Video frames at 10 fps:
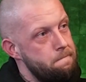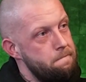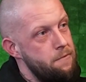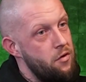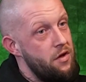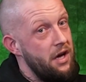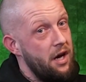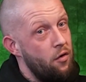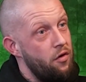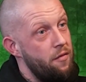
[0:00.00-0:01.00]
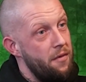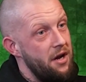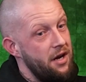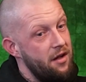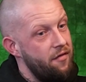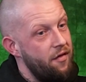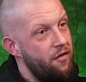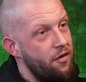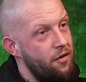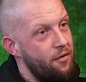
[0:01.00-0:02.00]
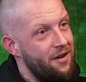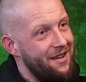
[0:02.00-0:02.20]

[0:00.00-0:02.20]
You just need to get on them, man, and get it for fuck all.